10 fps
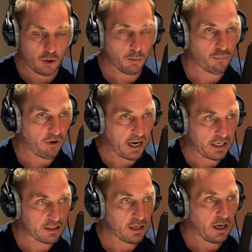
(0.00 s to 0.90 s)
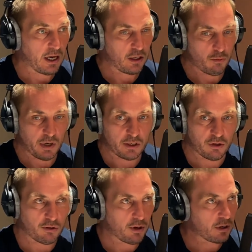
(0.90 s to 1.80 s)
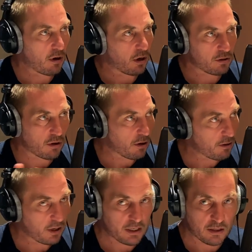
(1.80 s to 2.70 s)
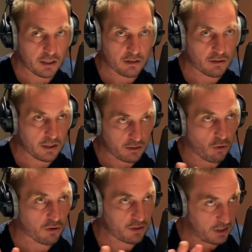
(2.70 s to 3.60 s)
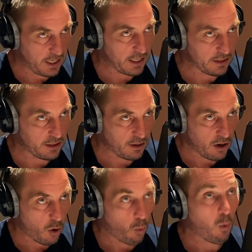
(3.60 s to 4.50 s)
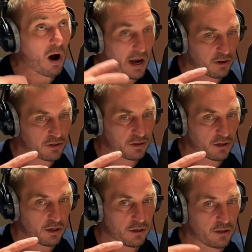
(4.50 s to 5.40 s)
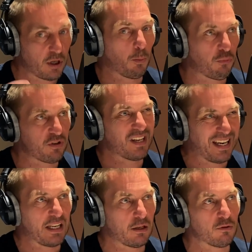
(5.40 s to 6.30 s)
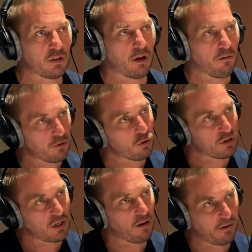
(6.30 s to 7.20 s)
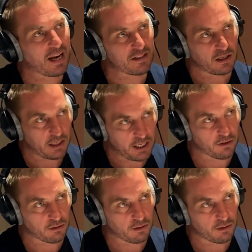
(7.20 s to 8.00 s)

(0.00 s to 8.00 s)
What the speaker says: your breaks, and you make sure you acknowledge all the things that this horse sees whilst still presenting yourself as a leader.